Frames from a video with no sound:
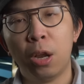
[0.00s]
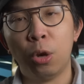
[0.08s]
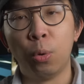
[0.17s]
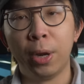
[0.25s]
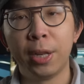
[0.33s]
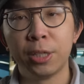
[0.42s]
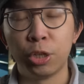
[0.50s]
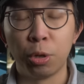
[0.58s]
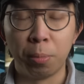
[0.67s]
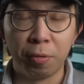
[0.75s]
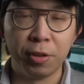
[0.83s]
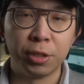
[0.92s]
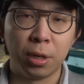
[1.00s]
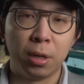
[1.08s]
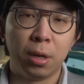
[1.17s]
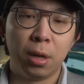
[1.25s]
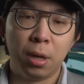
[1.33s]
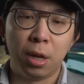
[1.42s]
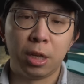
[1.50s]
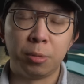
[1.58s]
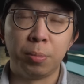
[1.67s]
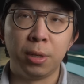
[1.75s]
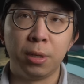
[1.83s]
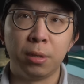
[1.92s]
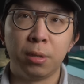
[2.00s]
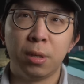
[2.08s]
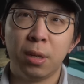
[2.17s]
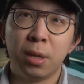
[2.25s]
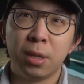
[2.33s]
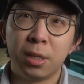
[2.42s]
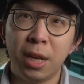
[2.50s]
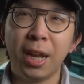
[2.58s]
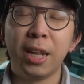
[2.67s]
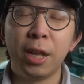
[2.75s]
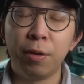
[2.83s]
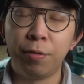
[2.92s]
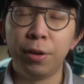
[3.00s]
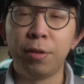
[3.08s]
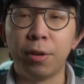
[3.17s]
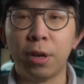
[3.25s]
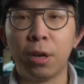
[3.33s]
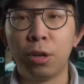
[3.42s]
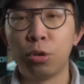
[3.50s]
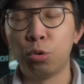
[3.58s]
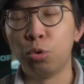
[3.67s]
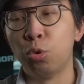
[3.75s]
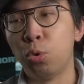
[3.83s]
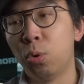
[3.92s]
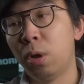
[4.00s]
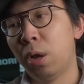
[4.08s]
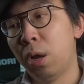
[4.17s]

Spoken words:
low-latency Dolby Vision, has been slightly inferior to